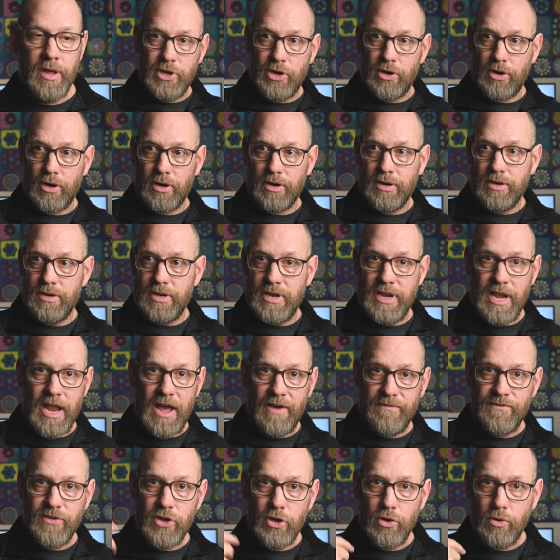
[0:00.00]
your
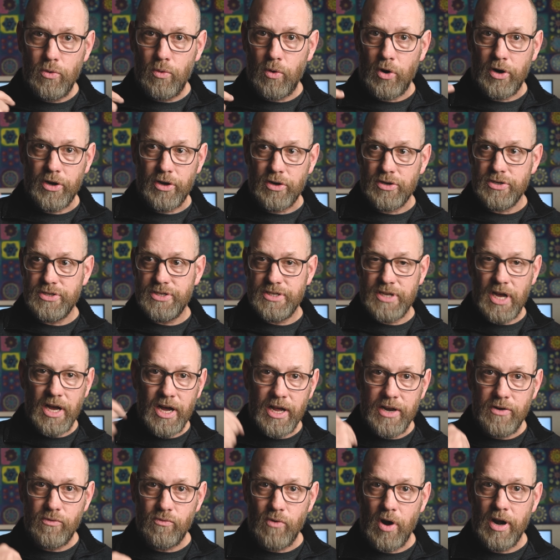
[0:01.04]
nephew or your
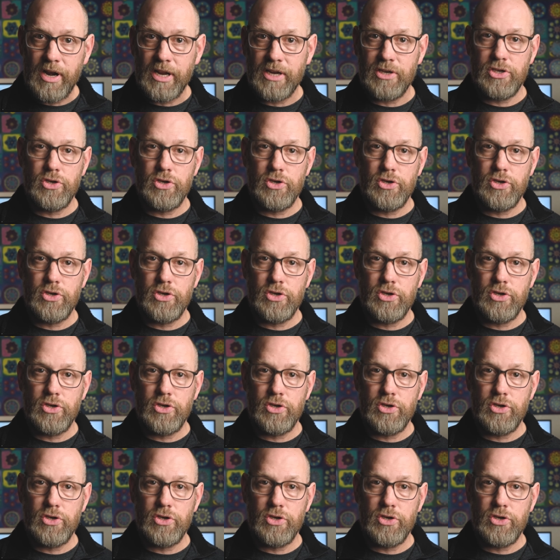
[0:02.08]
son running